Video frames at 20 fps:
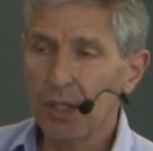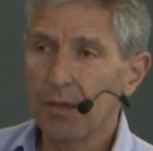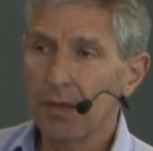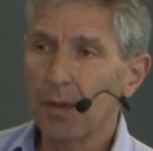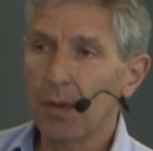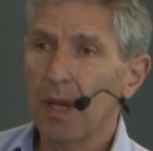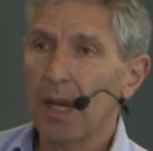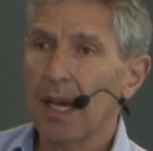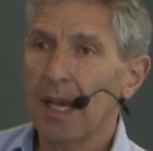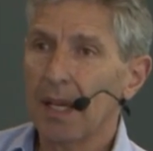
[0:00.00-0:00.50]
if
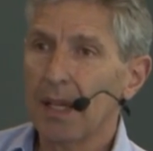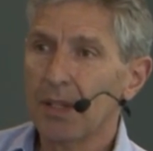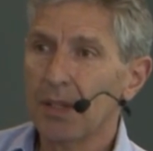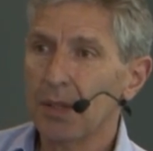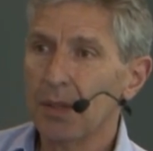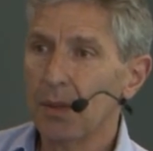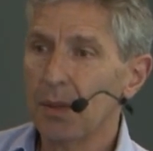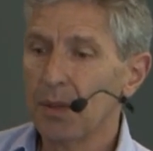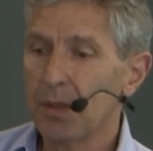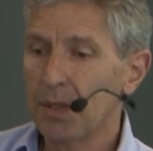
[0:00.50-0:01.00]
you like,
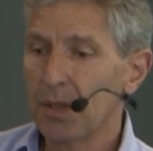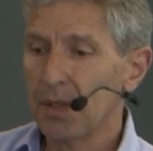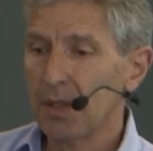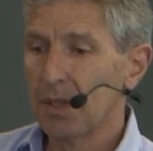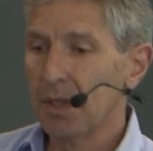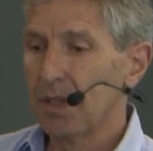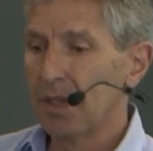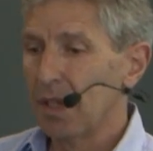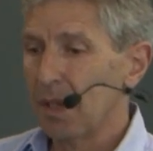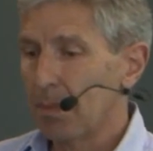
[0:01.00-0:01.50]
to, to,
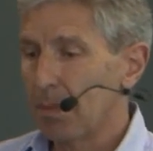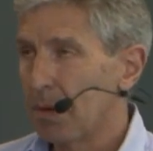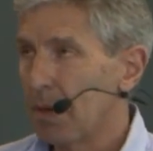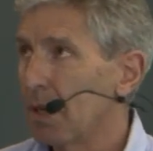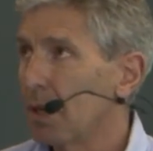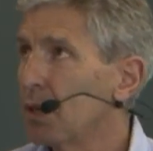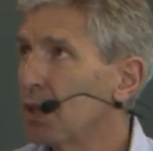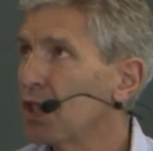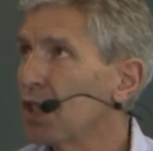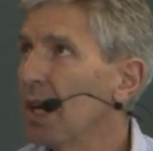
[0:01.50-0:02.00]
to the
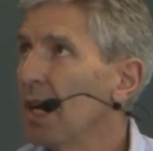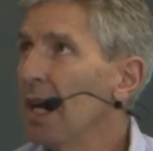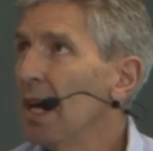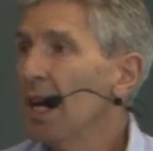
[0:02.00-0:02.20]
approach.